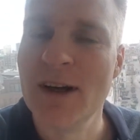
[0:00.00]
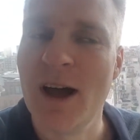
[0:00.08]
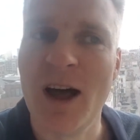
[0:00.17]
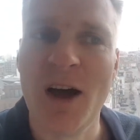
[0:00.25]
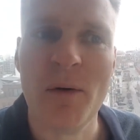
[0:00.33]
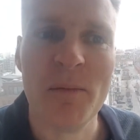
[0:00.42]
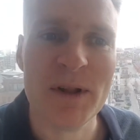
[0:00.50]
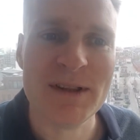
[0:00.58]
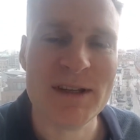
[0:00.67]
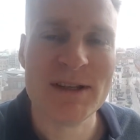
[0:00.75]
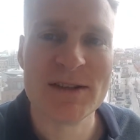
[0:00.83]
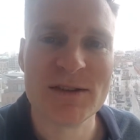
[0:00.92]
uh, but
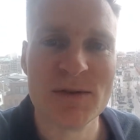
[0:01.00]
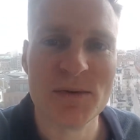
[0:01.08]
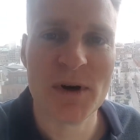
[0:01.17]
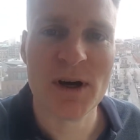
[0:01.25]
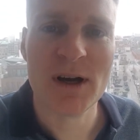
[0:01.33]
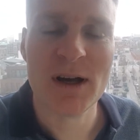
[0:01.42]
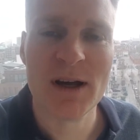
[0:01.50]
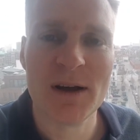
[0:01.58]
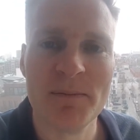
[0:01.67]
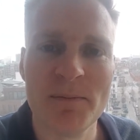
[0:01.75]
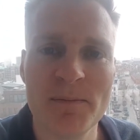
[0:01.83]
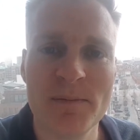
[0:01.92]
these two
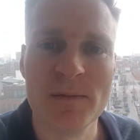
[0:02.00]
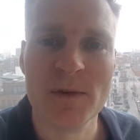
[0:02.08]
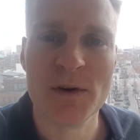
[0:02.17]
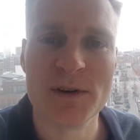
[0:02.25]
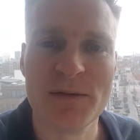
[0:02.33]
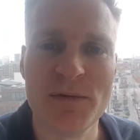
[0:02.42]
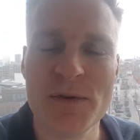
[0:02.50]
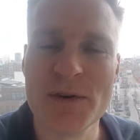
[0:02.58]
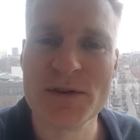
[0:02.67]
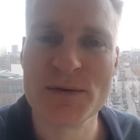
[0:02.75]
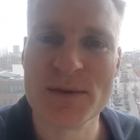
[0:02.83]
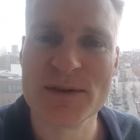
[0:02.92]
um, are the
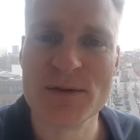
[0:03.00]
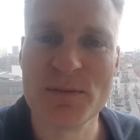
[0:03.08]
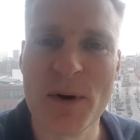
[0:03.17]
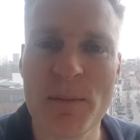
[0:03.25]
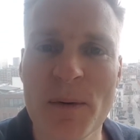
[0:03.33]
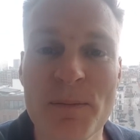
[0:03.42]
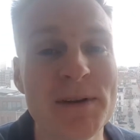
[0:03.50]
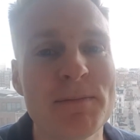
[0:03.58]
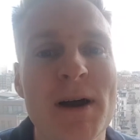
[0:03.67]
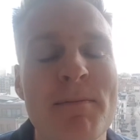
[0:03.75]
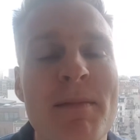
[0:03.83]
first ones to pop up in my